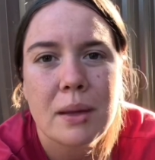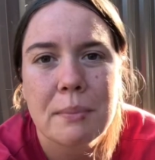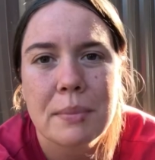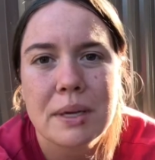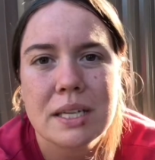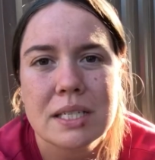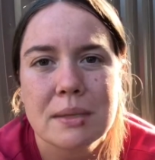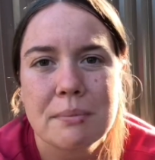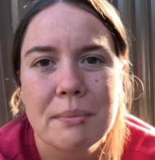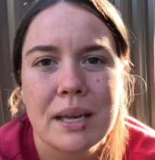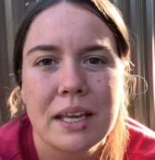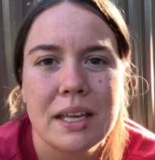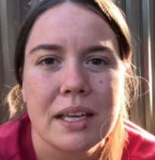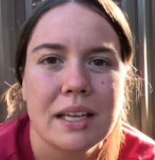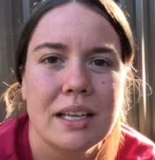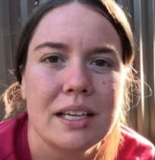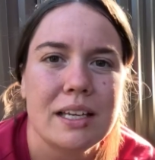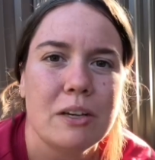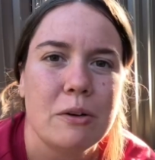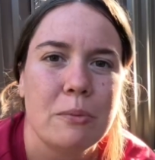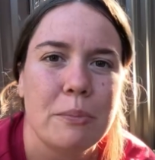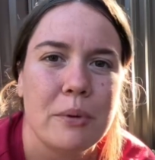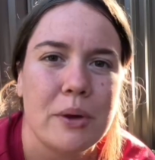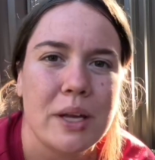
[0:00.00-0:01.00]
But to make it a
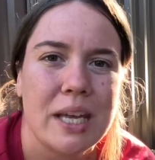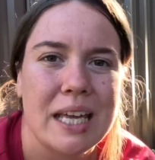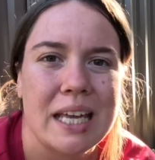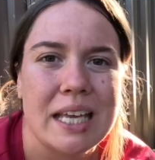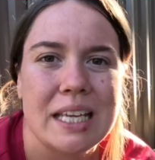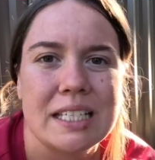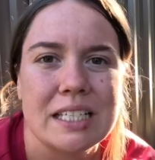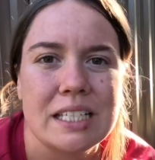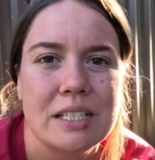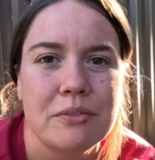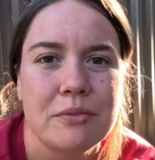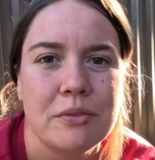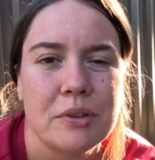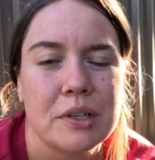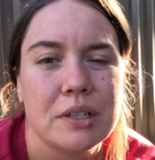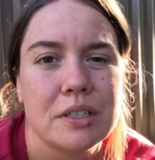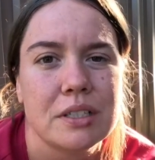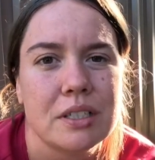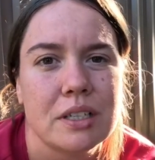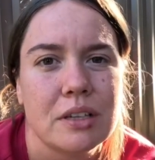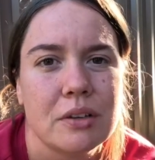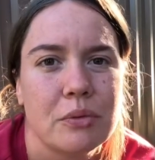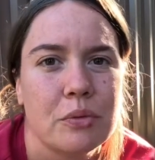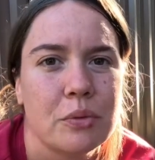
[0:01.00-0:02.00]
little bit easier for
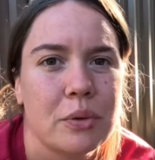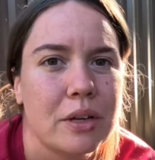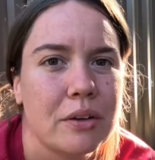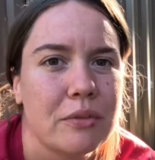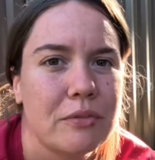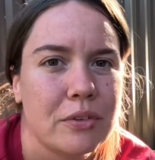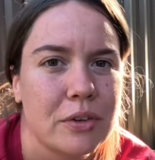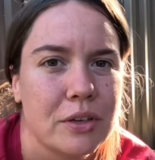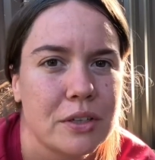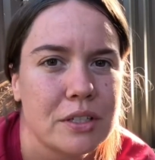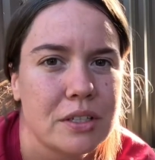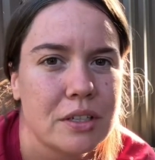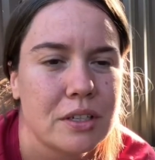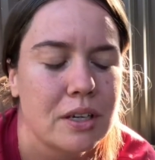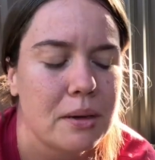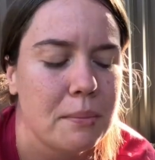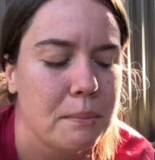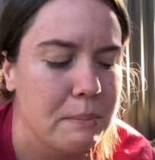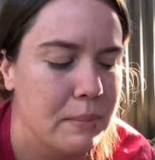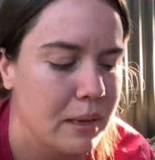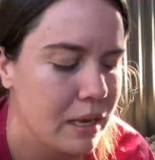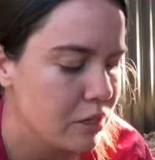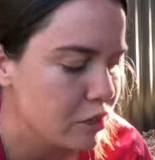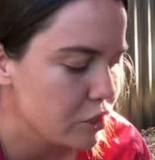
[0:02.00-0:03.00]
ourselves, we're first going to
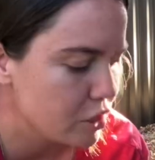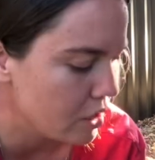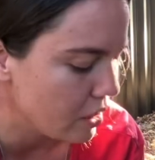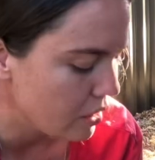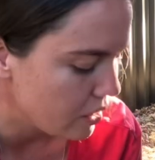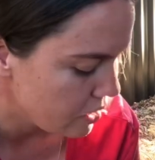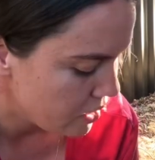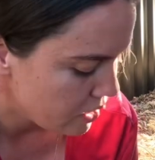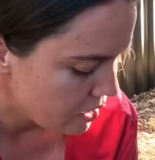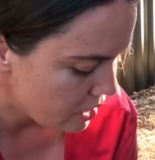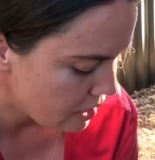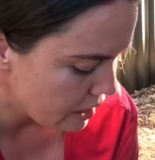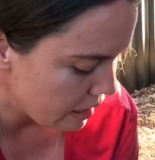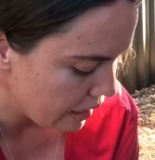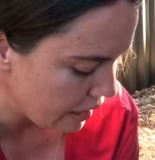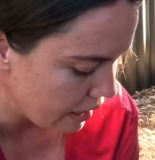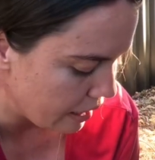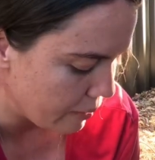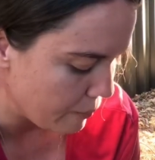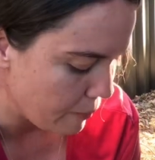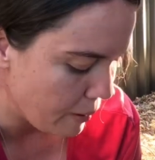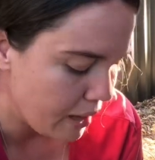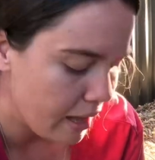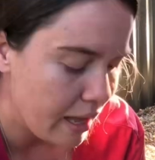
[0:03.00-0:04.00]
measure
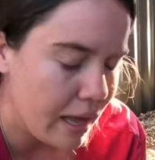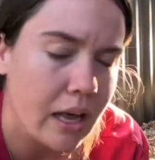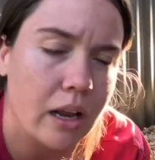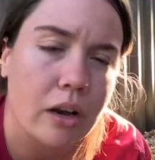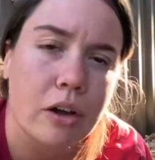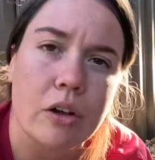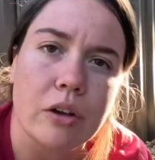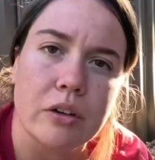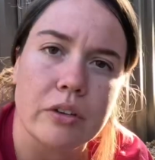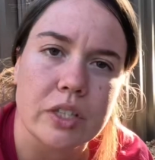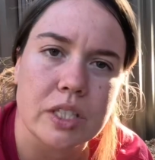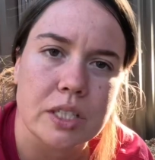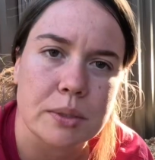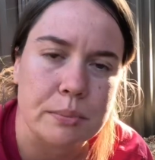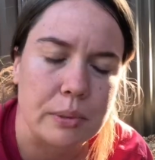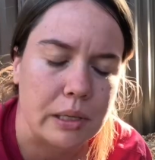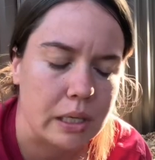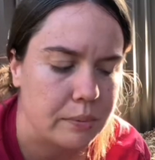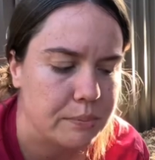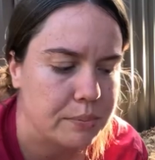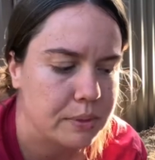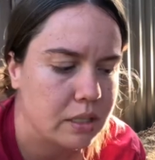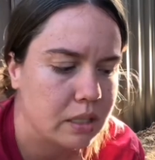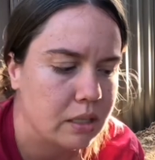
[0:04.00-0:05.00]
how long this
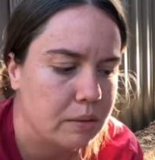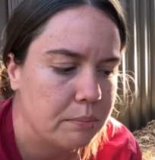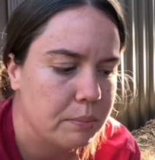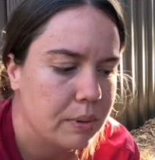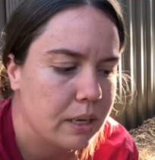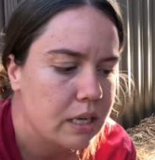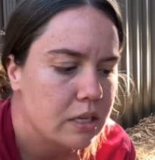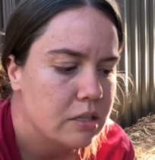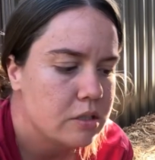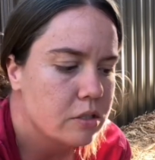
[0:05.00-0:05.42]
pipe's going to be.